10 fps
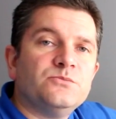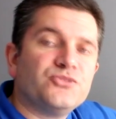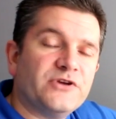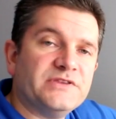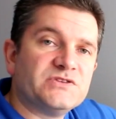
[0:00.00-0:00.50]

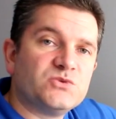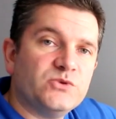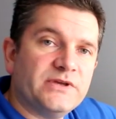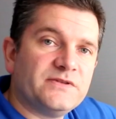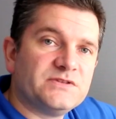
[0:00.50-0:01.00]
prints
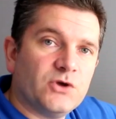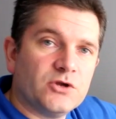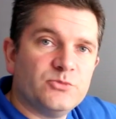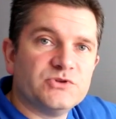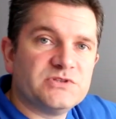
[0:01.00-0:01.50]
with
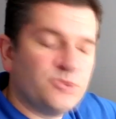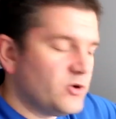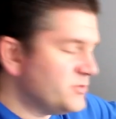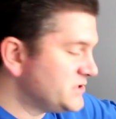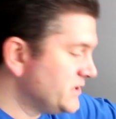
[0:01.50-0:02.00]
soluble
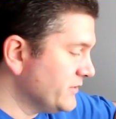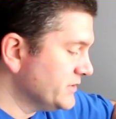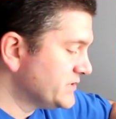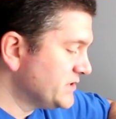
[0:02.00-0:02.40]
support materials.